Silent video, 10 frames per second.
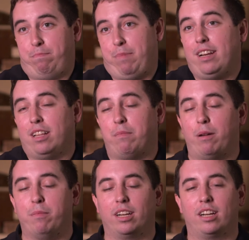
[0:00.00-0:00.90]
been in the
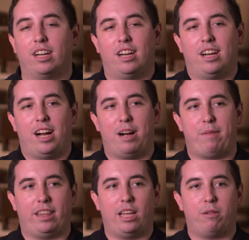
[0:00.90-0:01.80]
public.
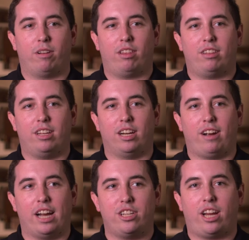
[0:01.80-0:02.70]
I think with
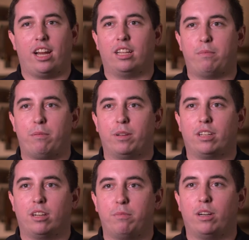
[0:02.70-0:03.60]
educating the public a
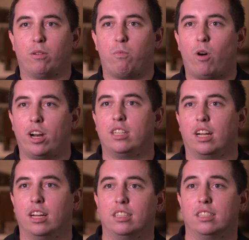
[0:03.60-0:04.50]
little bit on what it
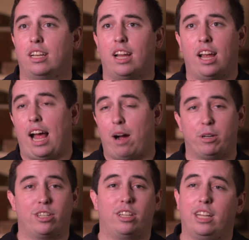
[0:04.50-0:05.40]
does and how
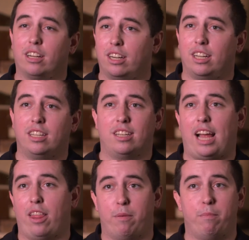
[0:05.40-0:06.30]
much cleaner it is and
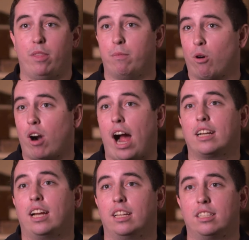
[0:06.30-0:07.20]
how the more
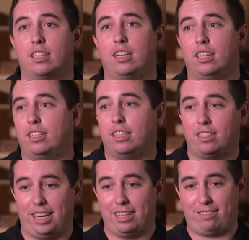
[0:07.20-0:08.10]
octane that's in it,
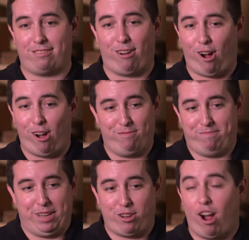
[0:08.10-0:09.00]

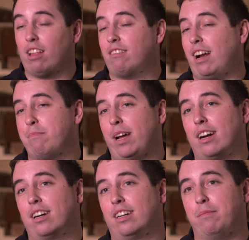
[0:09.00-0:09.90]
it's all around
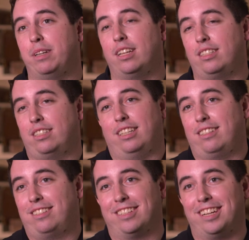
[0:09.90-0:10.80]
better. I mean,
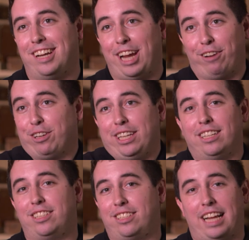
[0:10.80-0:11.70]
it really
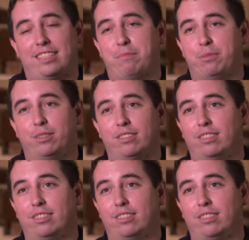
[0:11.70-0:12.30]
is just that simple.